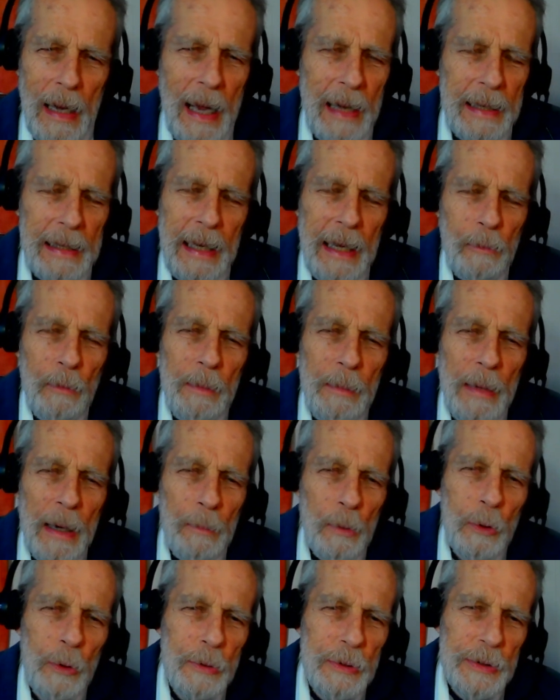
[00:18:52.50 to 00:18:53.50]
can't
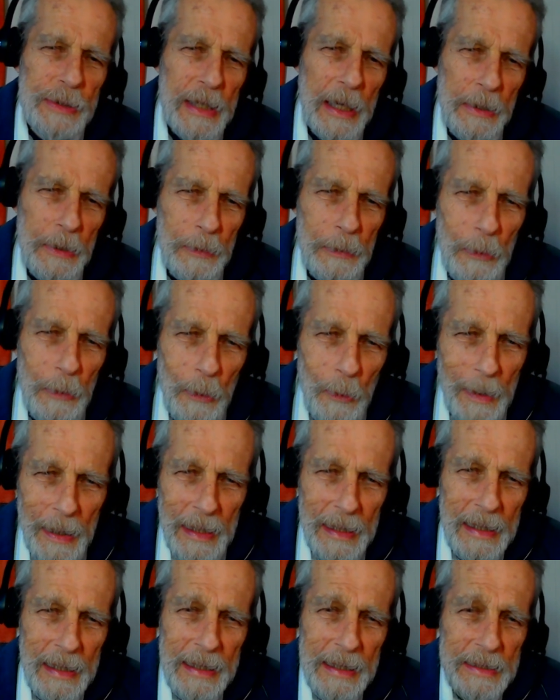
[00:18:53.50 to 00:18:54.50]
remember who said to who,
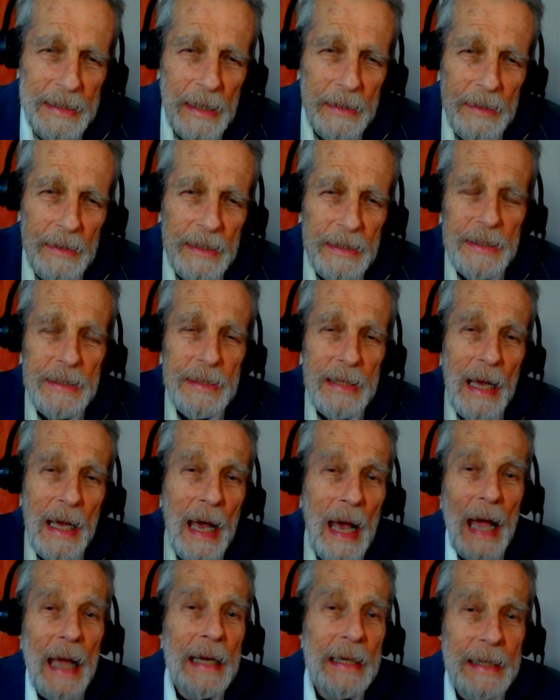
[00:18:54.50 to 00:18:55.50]
but he said, this is a
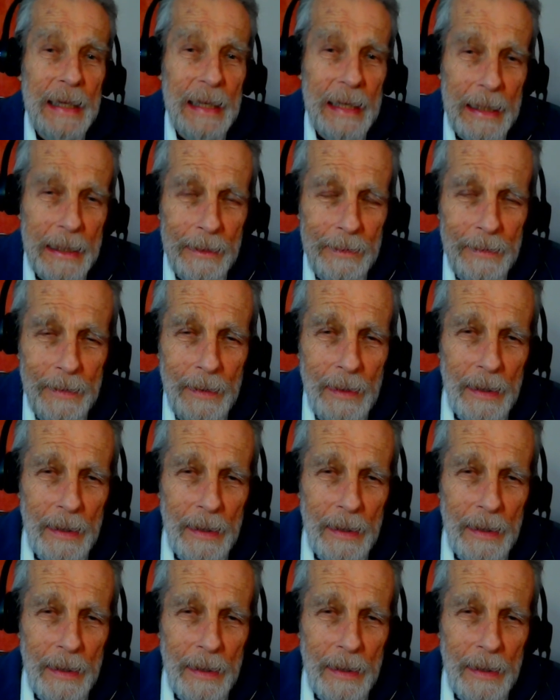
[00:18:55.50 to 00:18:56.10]
high day.